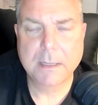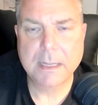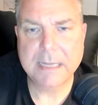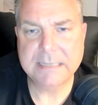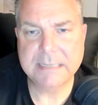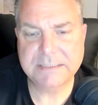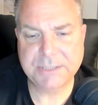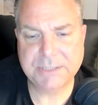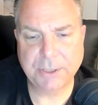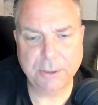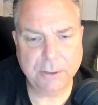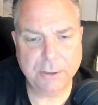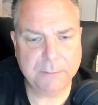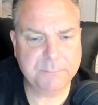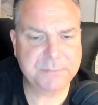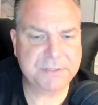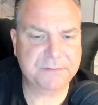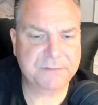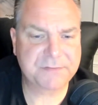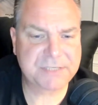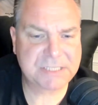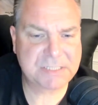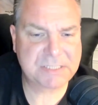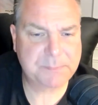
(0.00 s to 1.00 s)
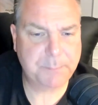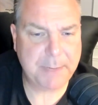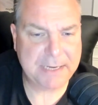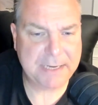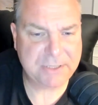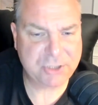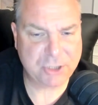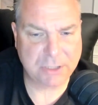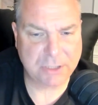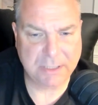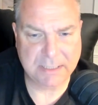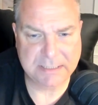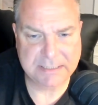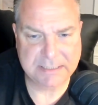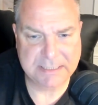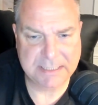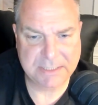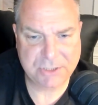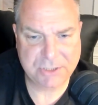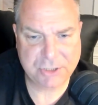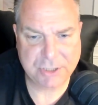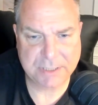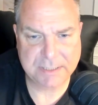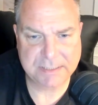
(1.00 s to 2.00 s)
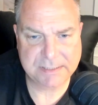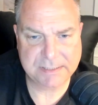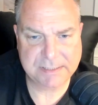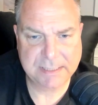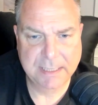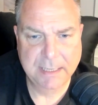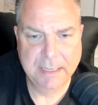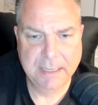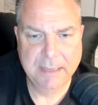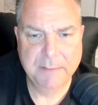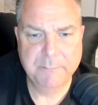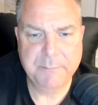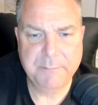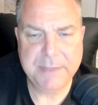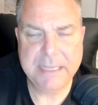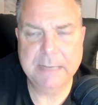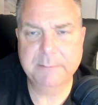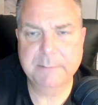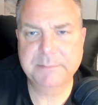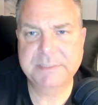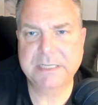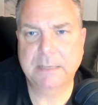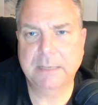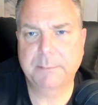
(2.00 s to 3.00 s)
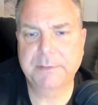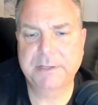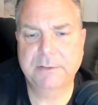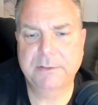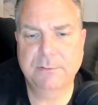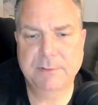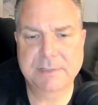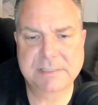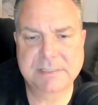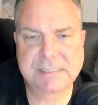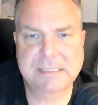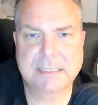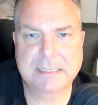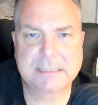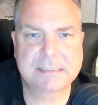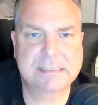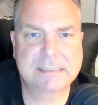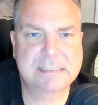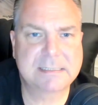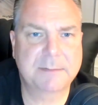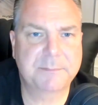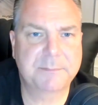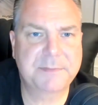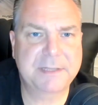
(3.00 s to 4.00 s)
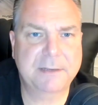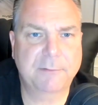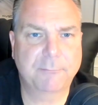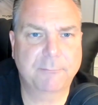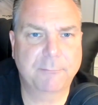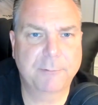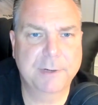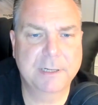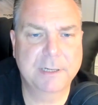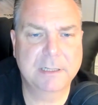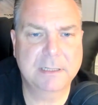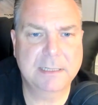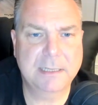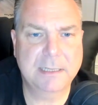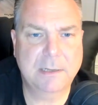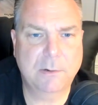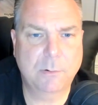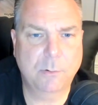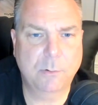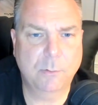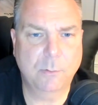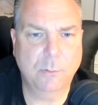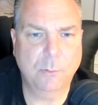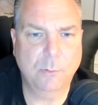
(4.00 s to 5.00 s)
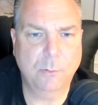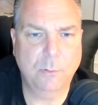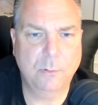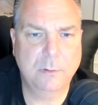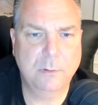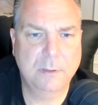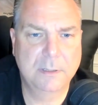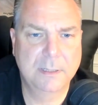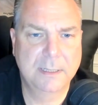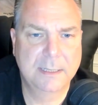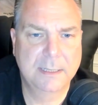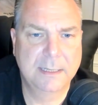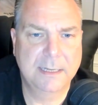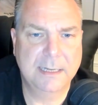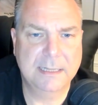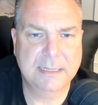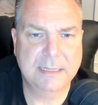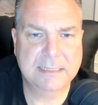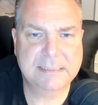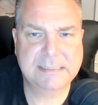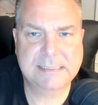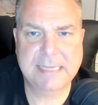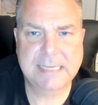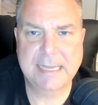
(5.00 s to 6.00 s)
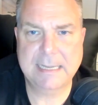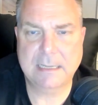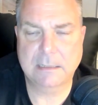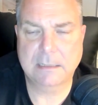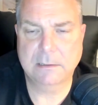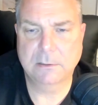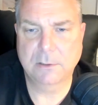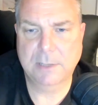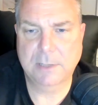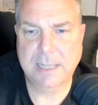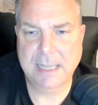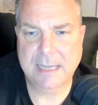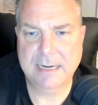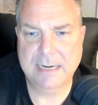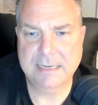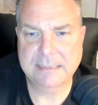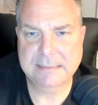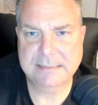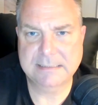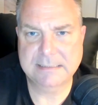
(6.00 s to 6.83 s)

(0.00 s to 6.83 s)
In terms of special editions, BMW has done something really cool, and let's take a look at it